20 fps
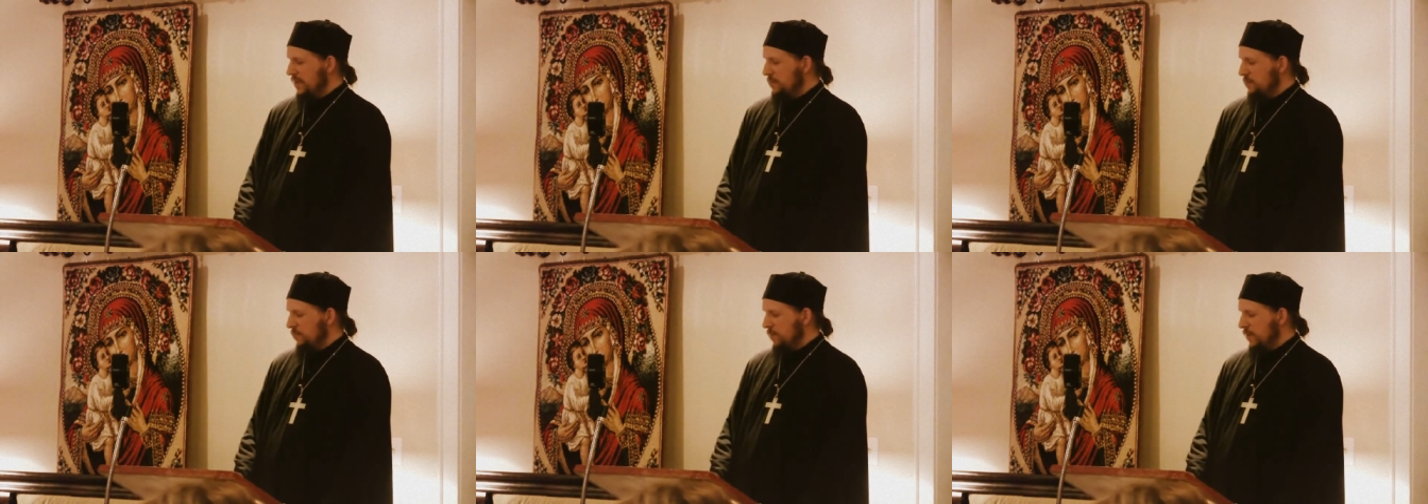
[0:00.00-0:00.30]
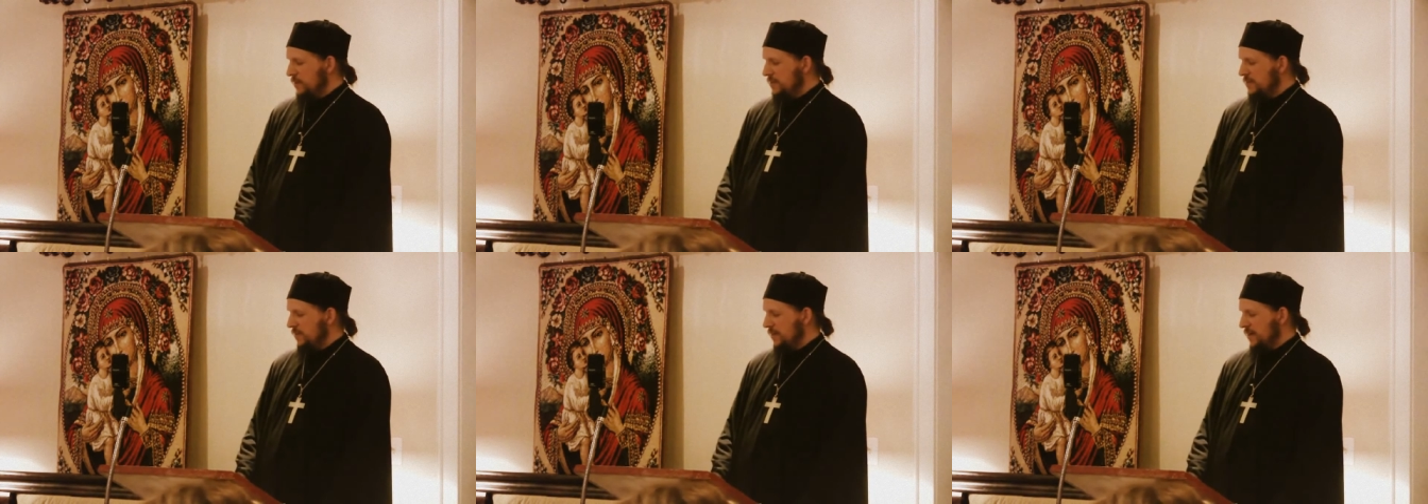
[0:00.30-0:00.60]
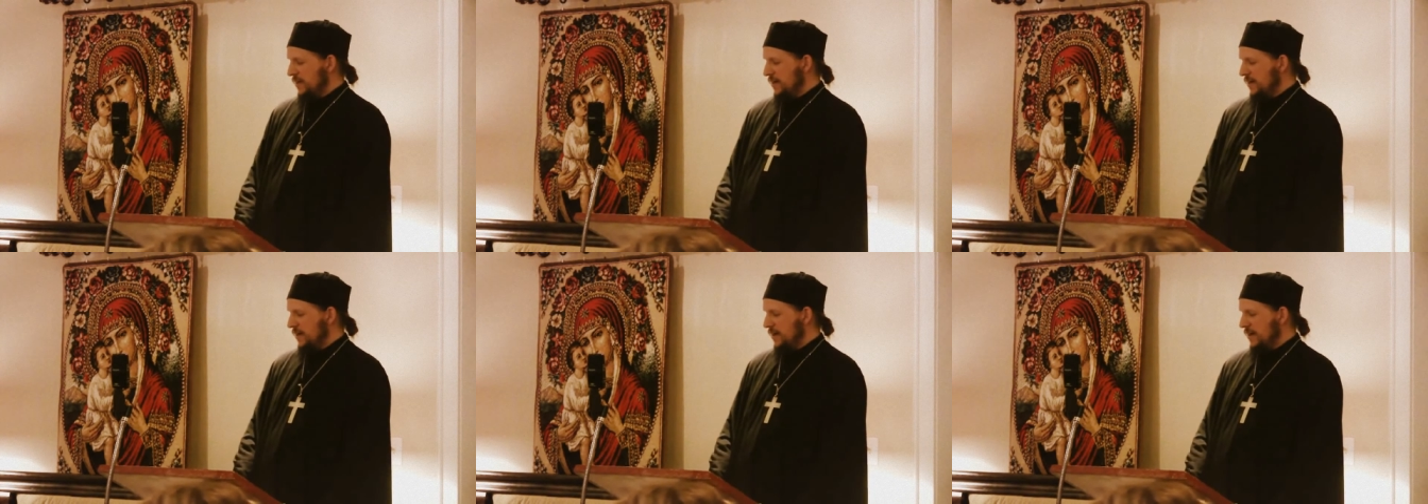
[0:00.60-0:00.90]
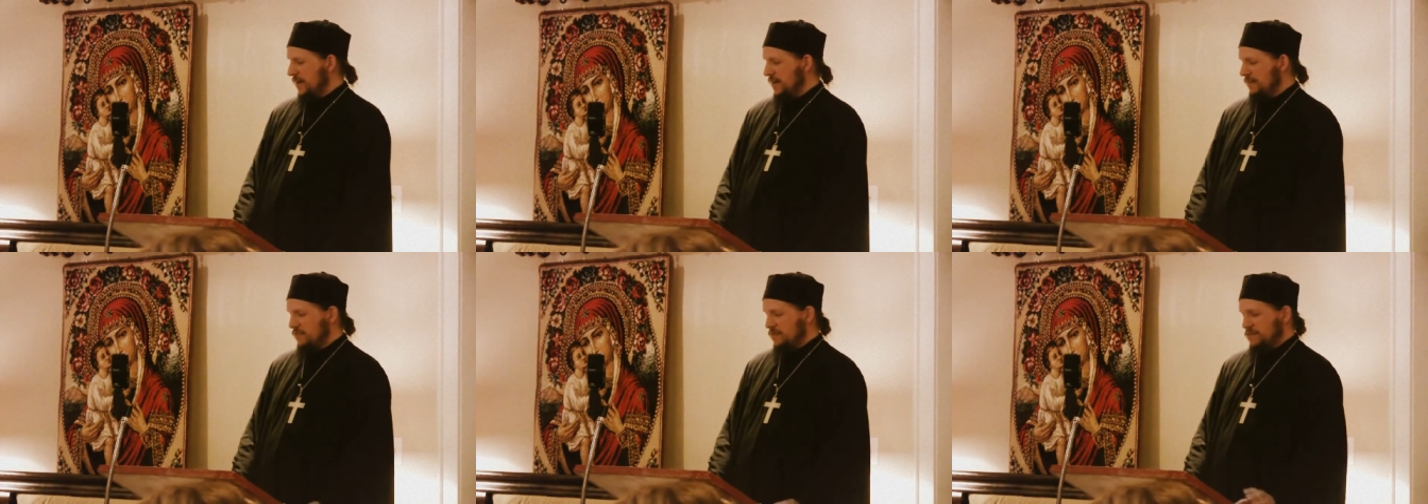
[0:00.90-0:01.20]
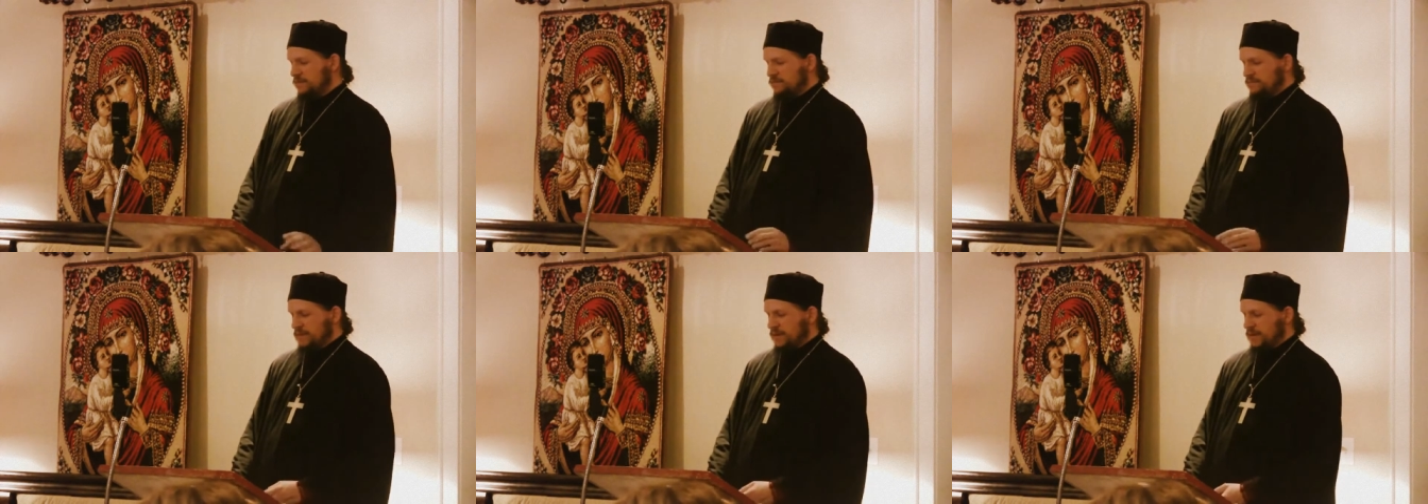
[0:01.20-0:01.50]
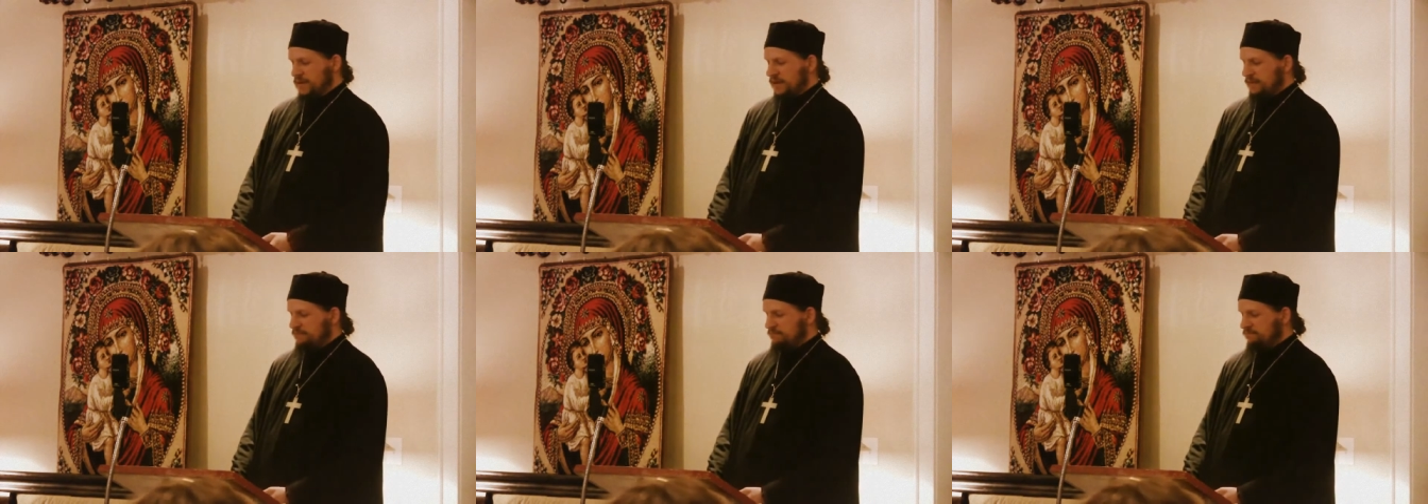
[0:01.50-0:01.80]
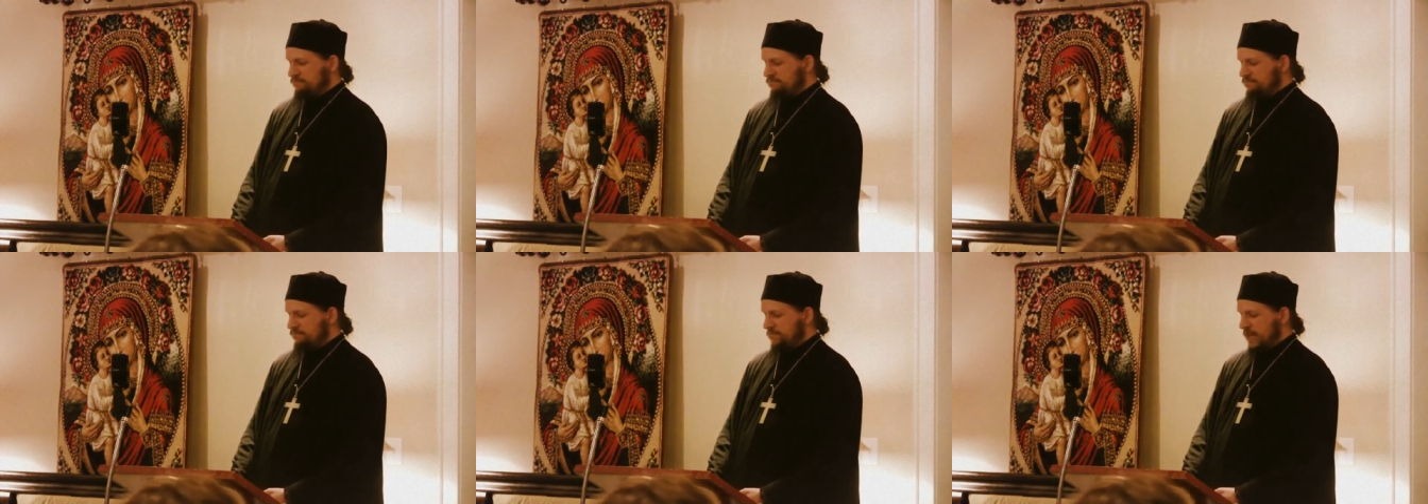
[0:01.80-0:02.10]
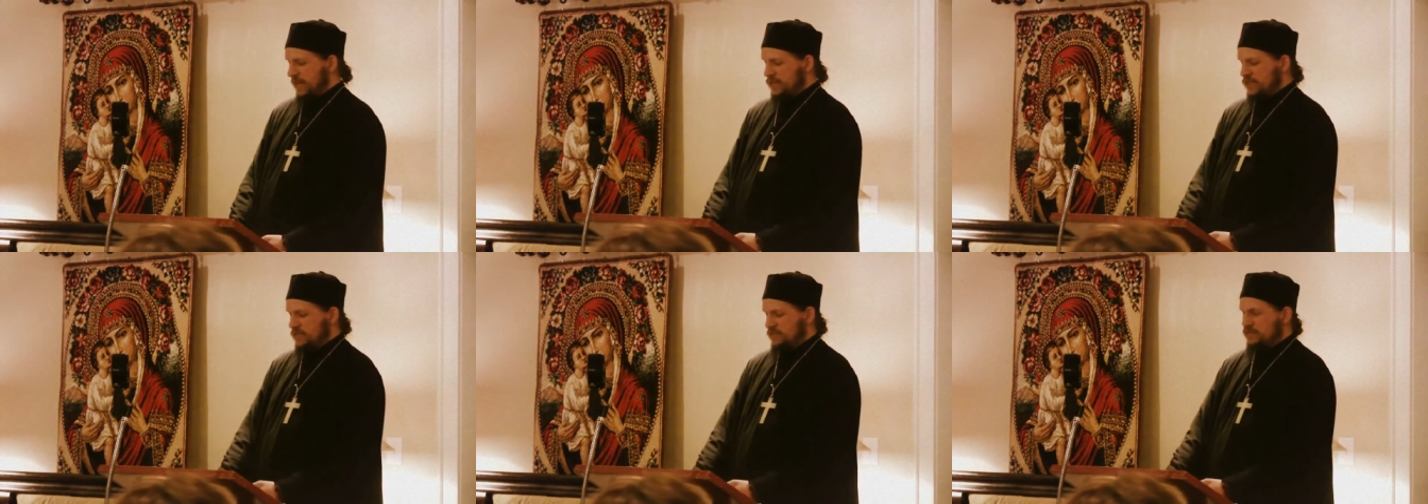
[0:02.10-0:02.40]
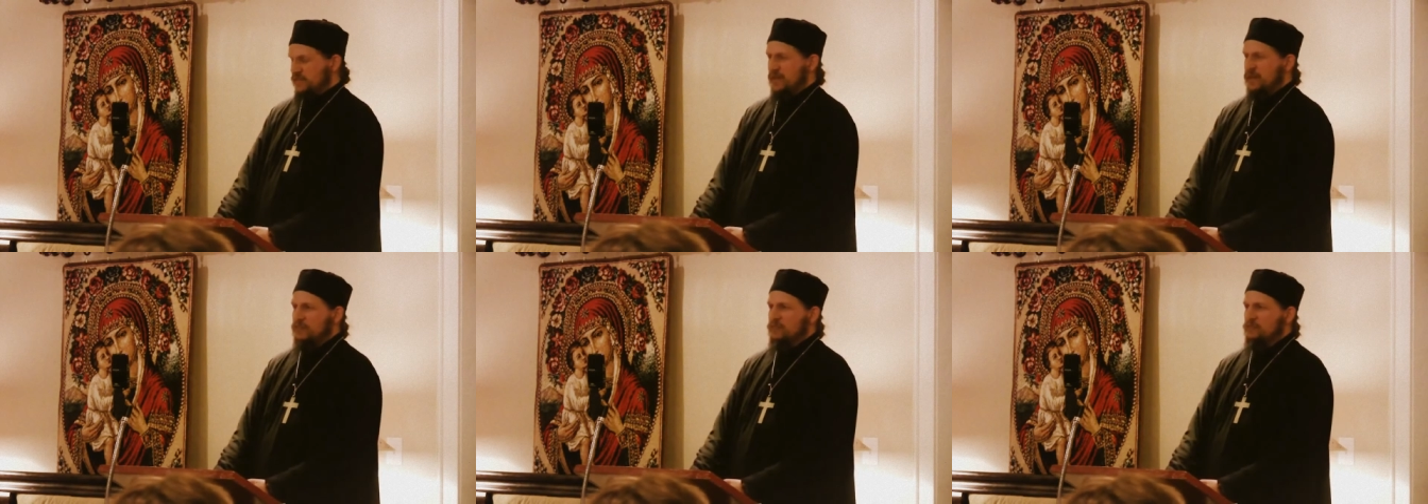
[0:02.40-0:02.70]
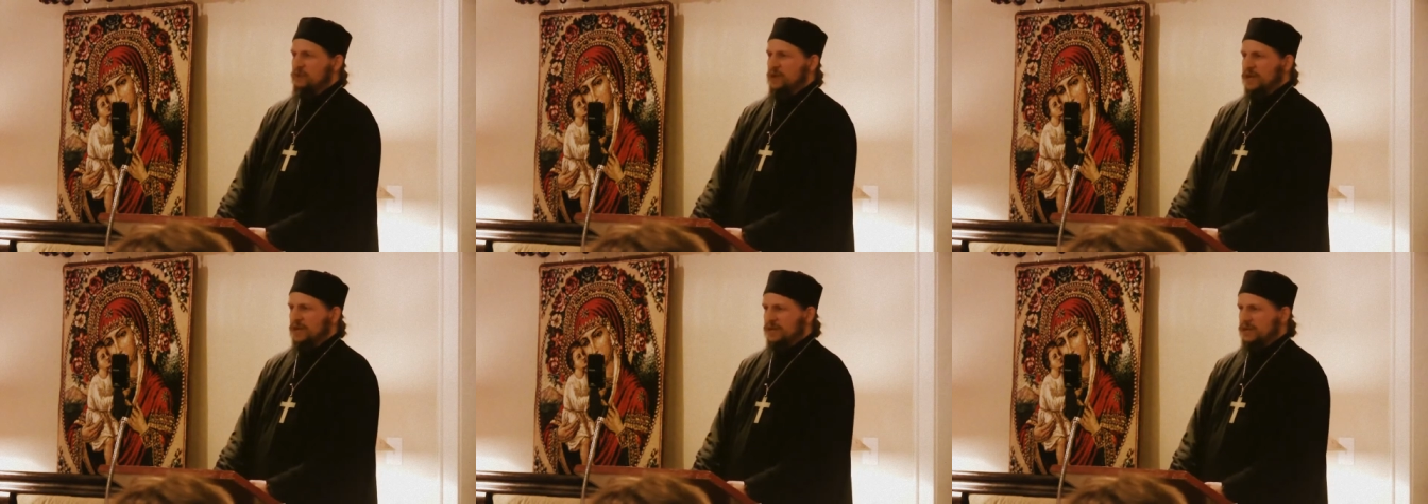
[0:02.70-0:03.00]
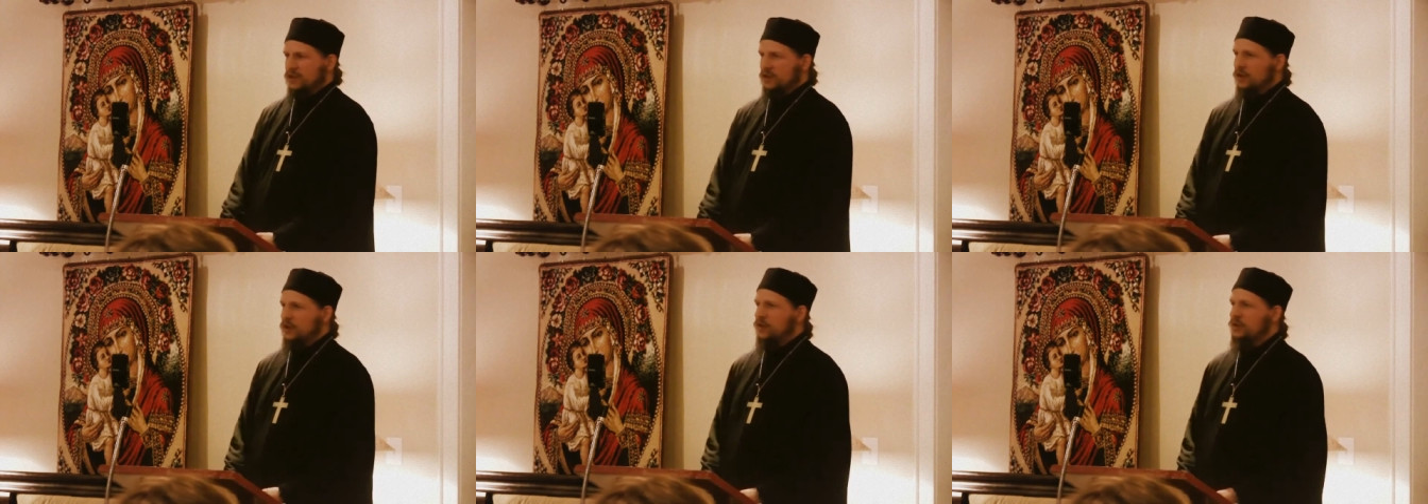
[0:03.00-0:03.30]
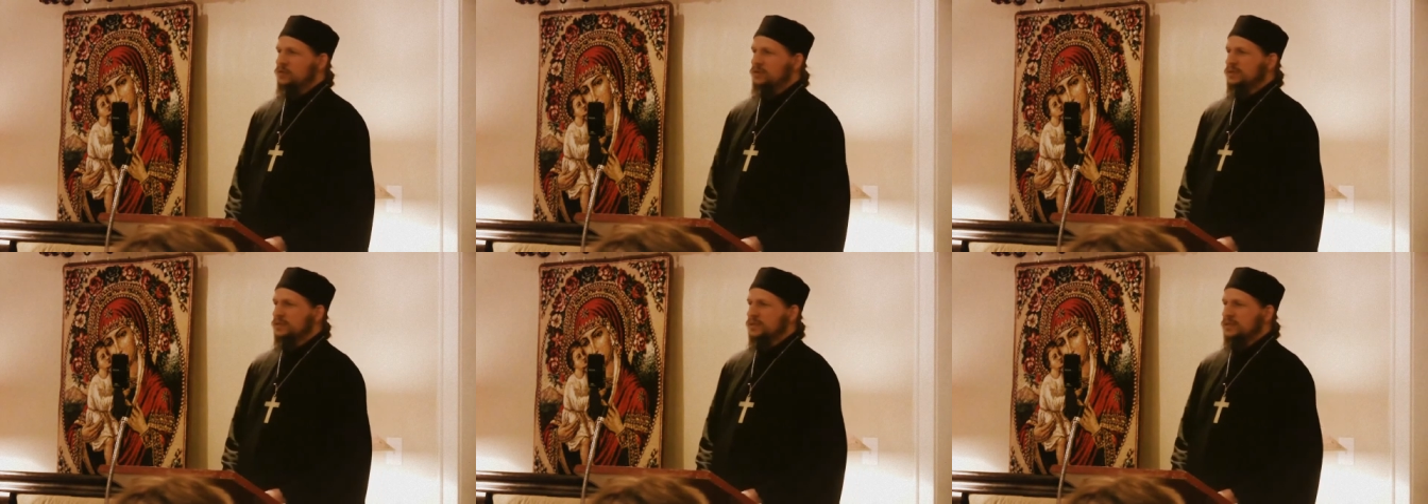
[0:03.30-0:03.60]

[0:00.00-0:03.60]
but uh, I have a, ancient faith radio.